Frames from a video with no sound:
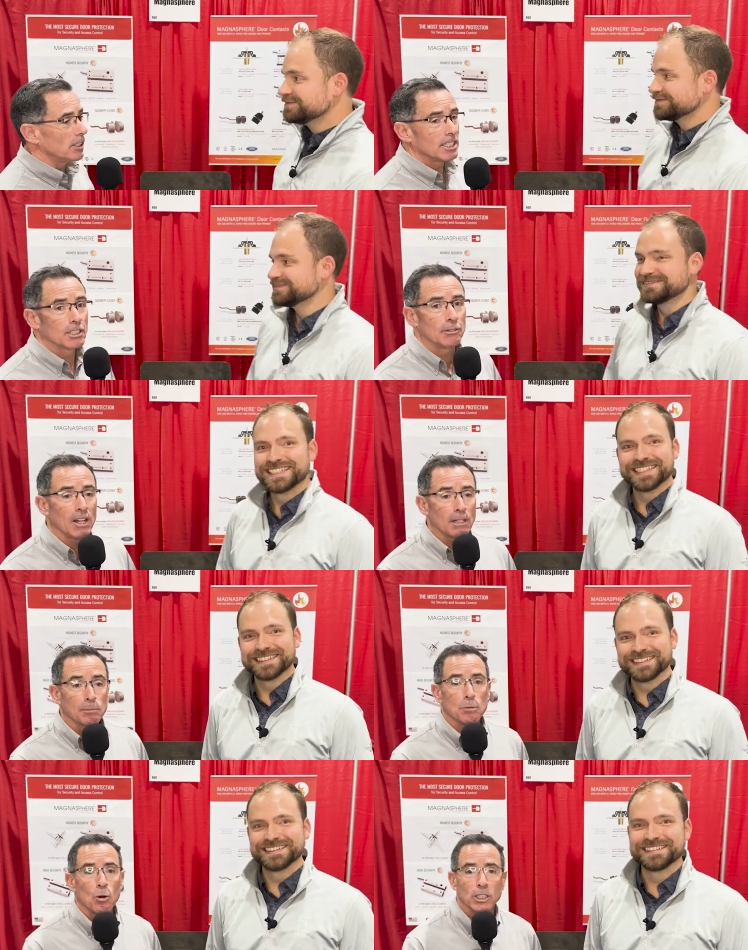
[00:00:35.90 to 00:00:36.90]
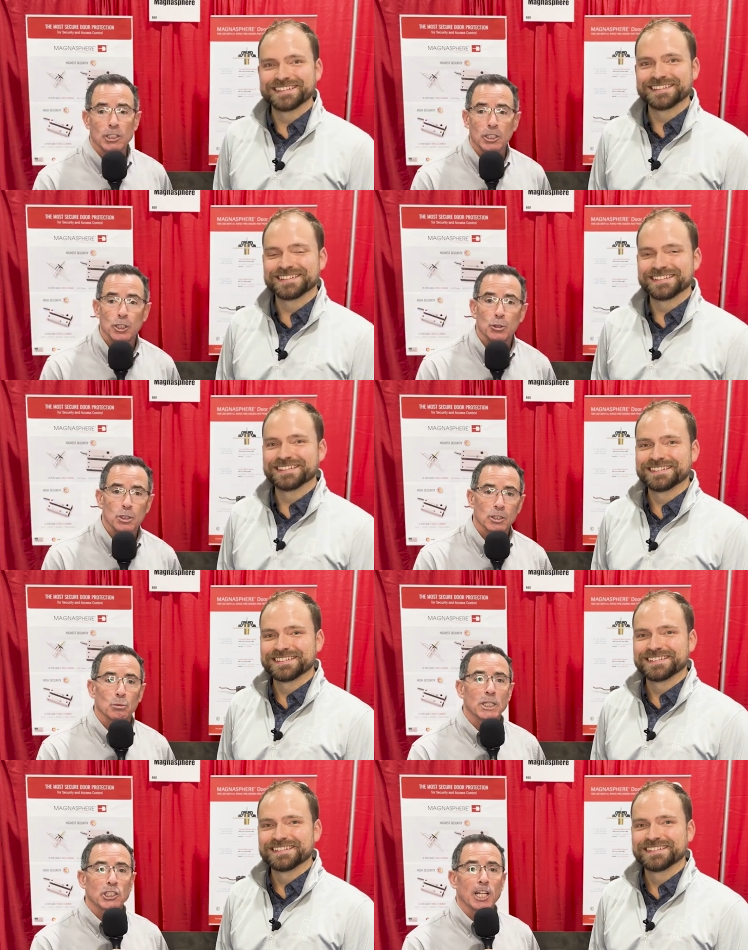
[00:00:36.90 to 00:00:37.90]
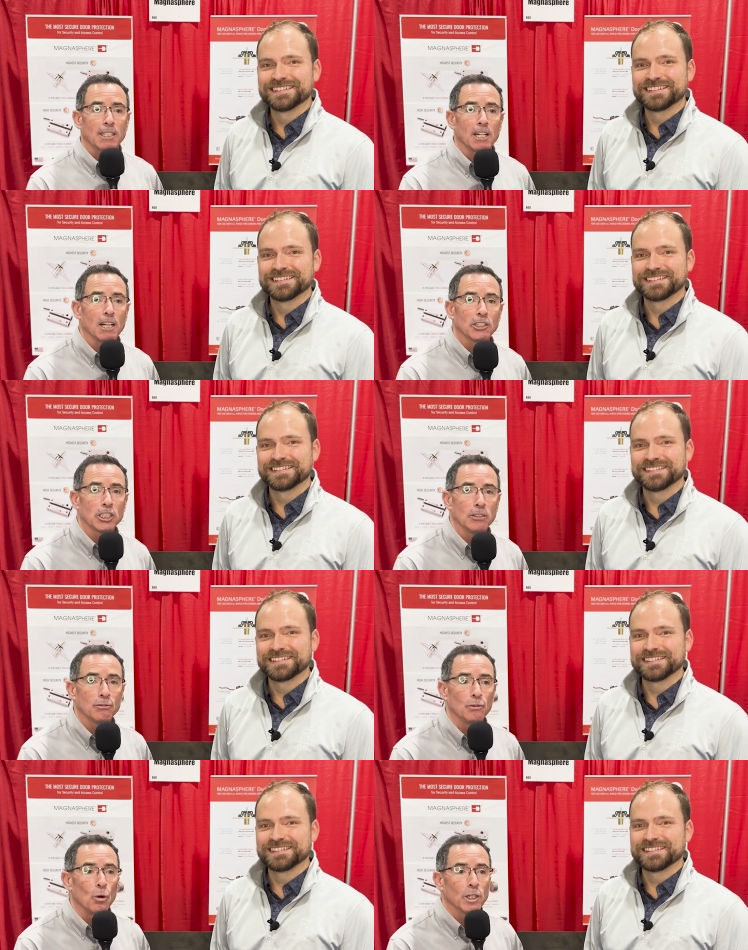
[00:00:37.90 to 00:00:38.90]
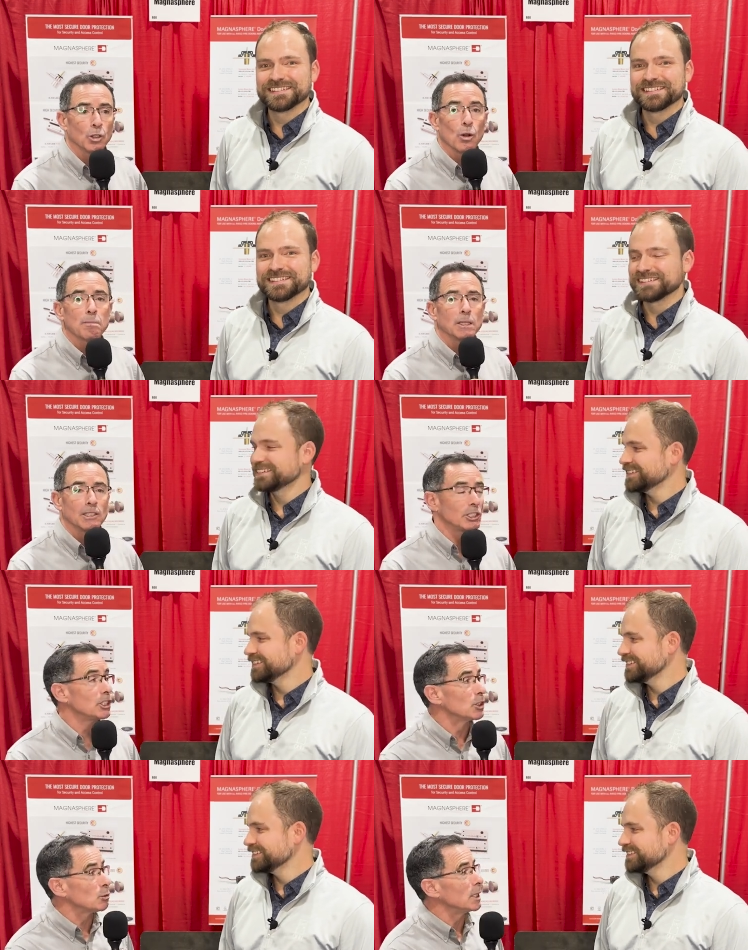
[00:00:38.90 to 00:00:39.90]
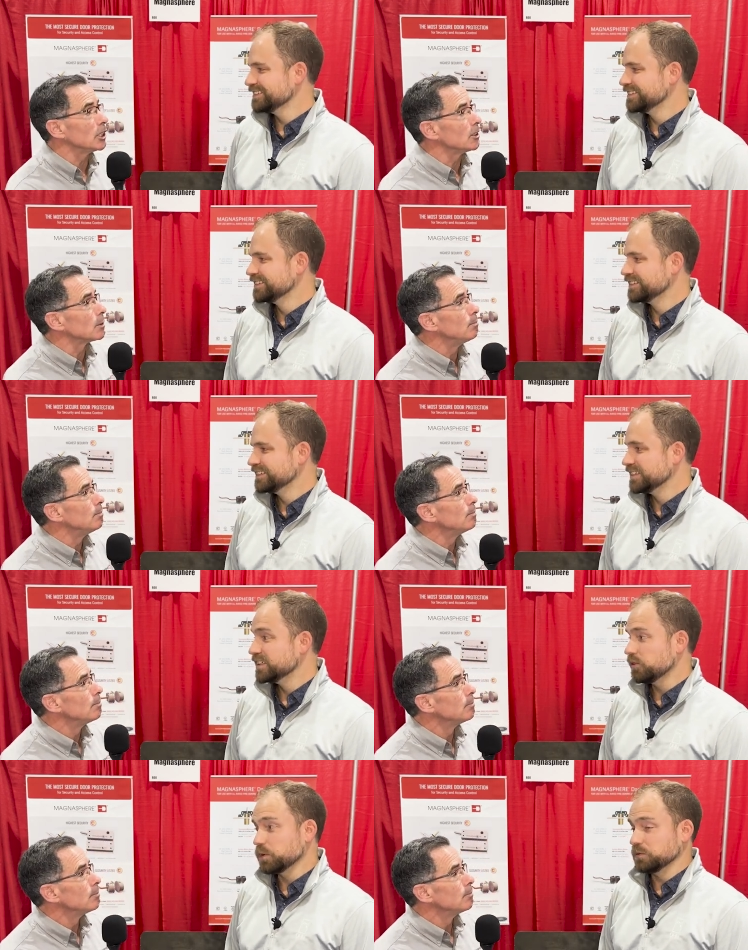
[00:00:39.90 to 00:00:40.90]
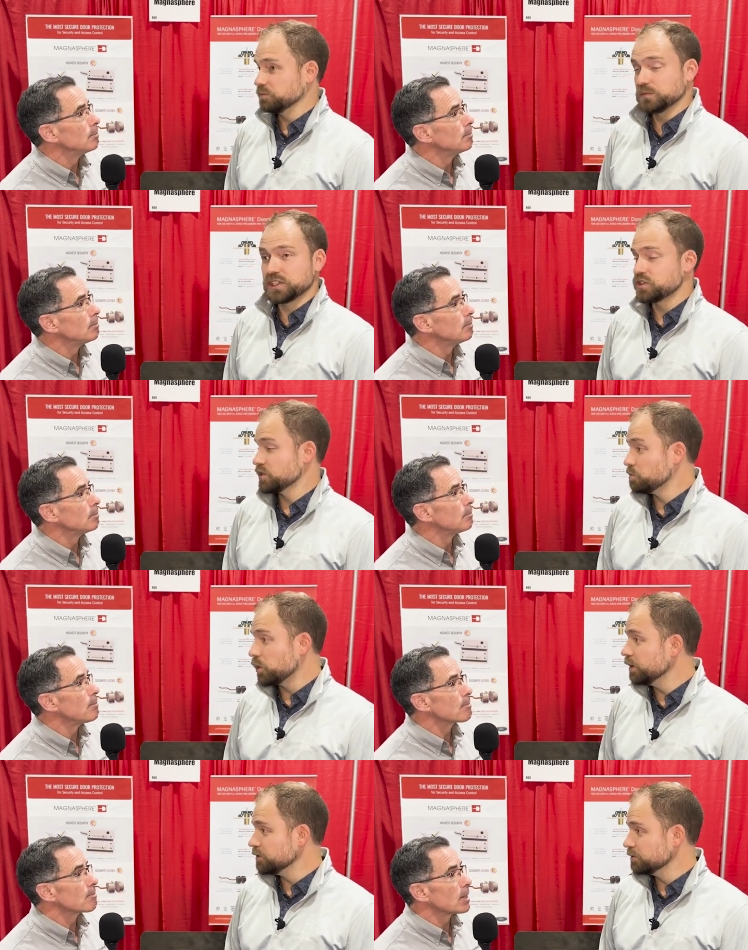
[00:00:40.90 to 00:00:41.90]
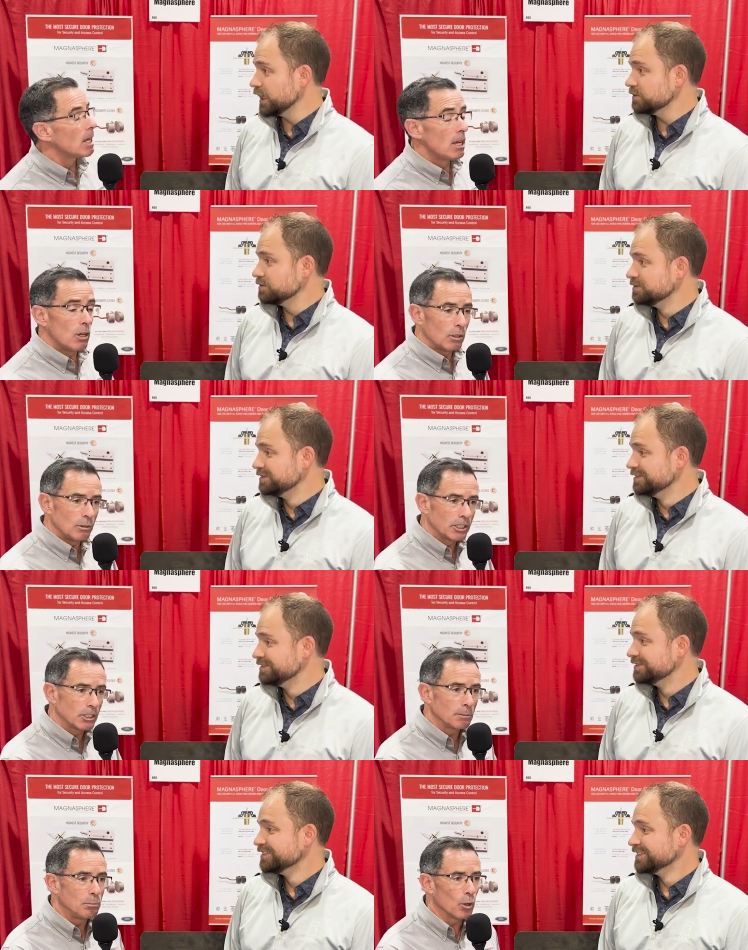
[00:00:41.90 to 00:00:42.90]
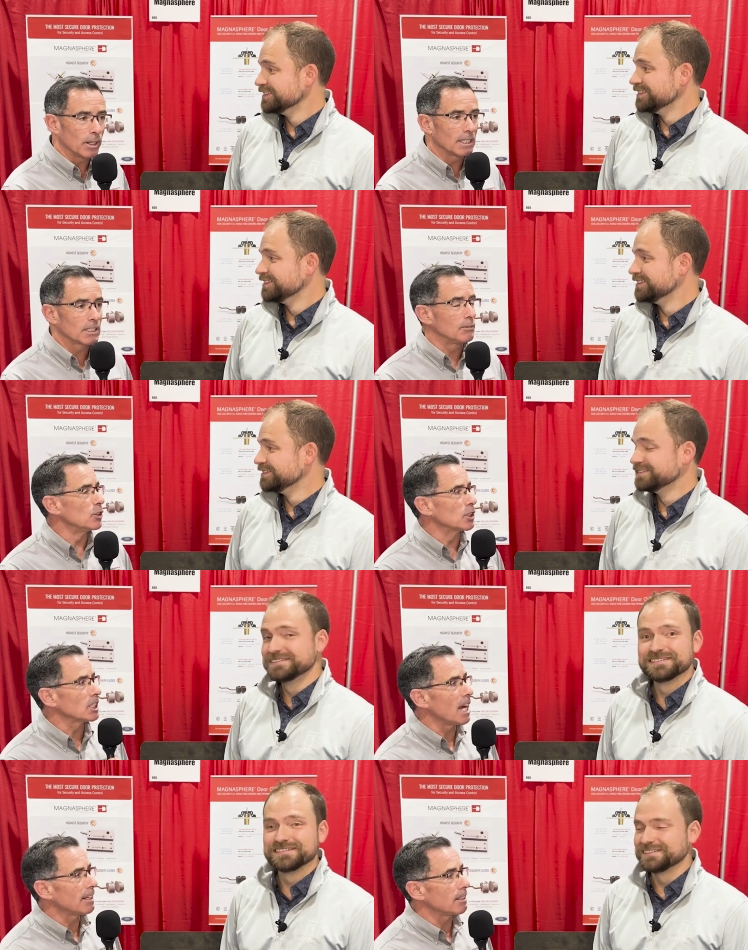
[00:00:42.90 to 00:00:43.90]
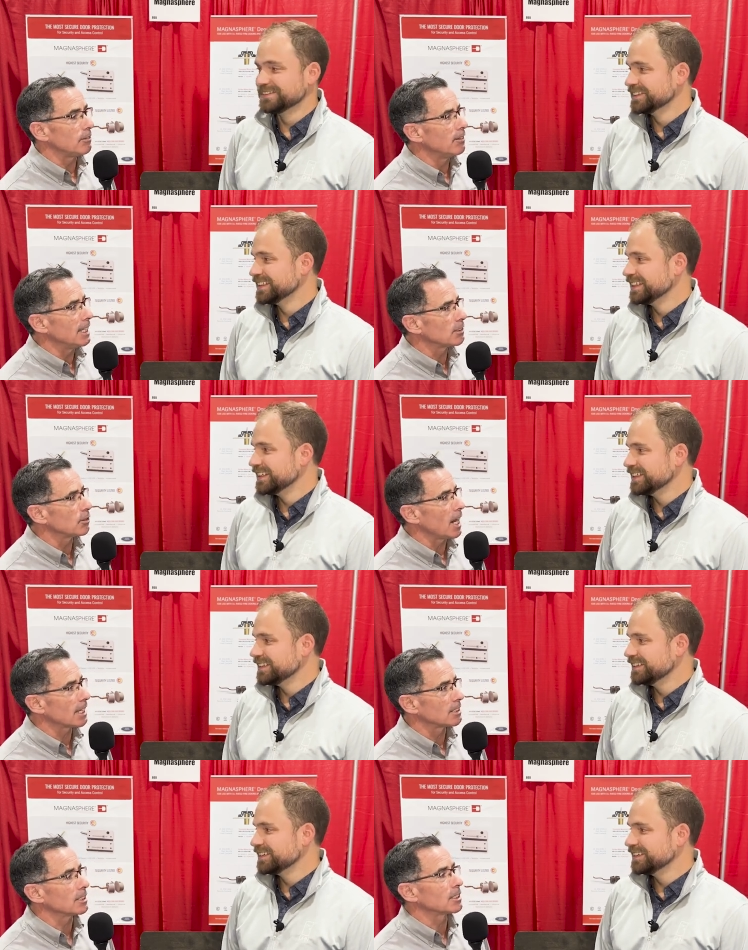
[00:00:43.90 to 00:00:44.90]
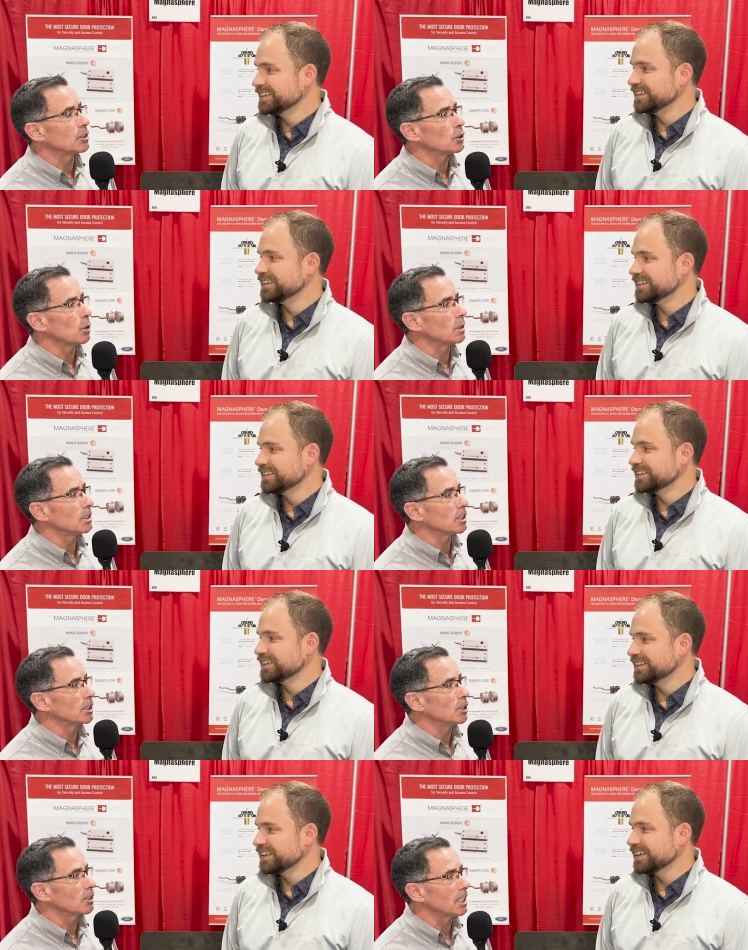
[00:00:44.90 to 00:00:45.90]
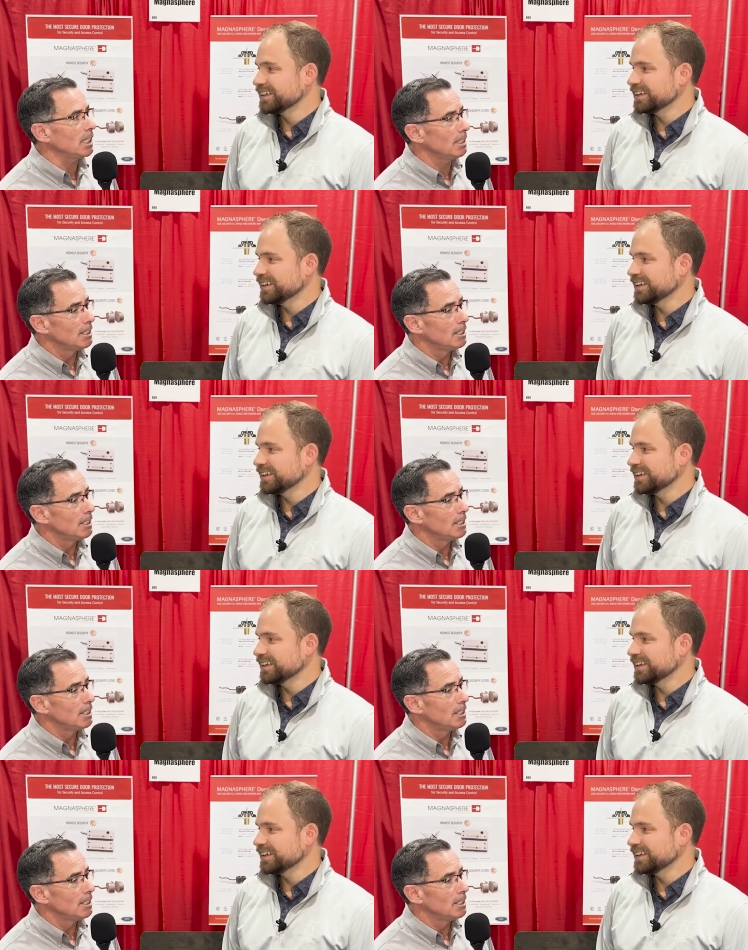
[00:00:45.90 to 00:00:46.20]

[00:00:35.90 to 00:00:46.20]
Speaker 1: has developed a more secure switch technology for door position switches.
Speaker 2: What, which is important, right?
Speaker 1: Which is important. It's the first line of defense for access control and security.